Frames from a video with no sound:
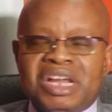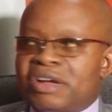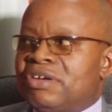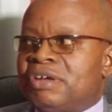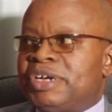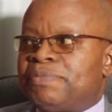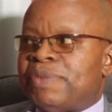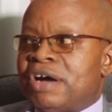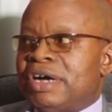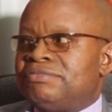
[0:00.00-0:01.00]
that
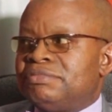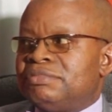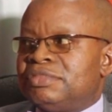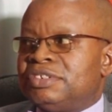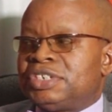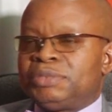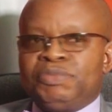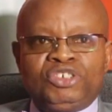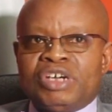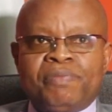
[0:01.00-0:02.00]
economic power,
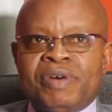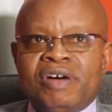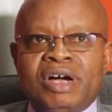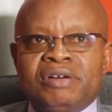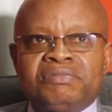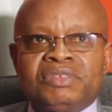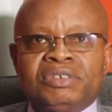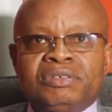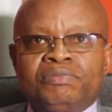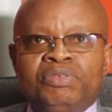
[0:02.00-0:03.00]
spiritual power,
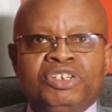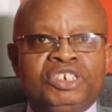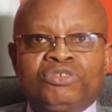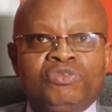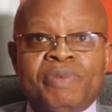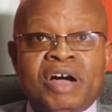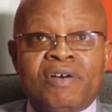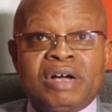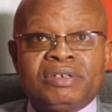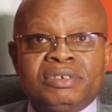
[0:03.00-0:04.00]
political
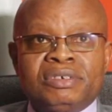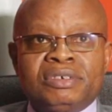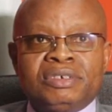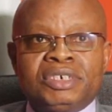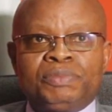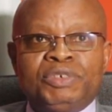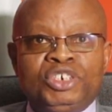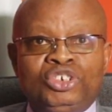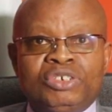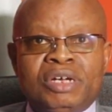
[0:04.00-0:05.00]
power,
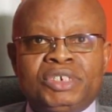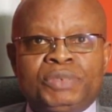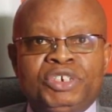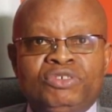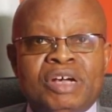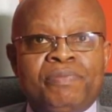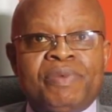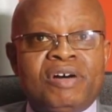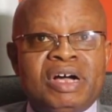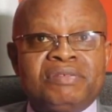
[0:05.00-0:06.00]
spirit, uh, spiritual
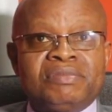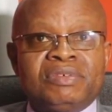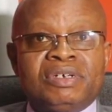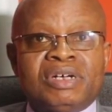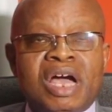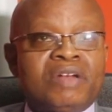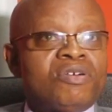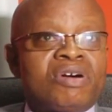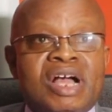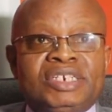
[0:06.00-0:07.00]
power, mm-hmm.
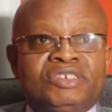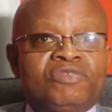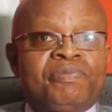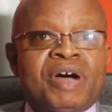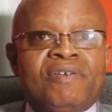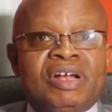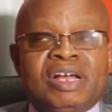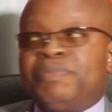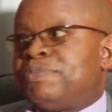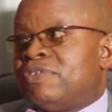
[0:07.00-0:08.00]
and all kinds of power
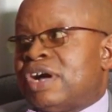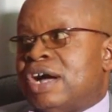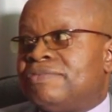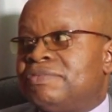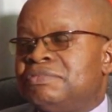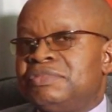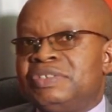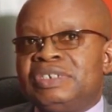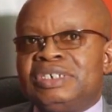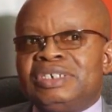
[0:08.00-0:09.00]
that people have,
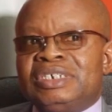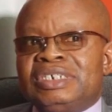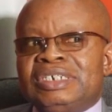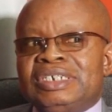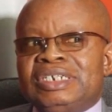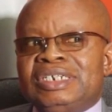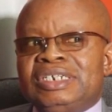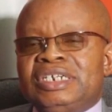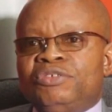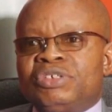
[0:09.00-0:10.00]

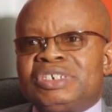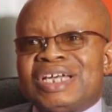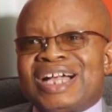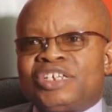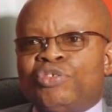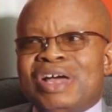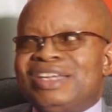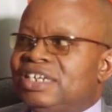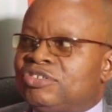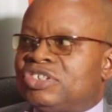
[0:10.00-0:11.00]
they don't
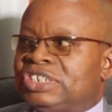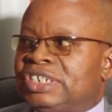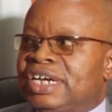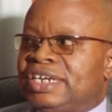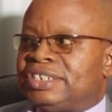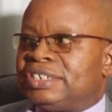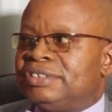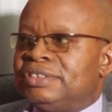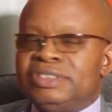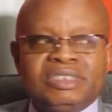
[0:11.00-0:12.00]
actually
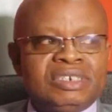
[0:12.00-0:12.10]
intoxicate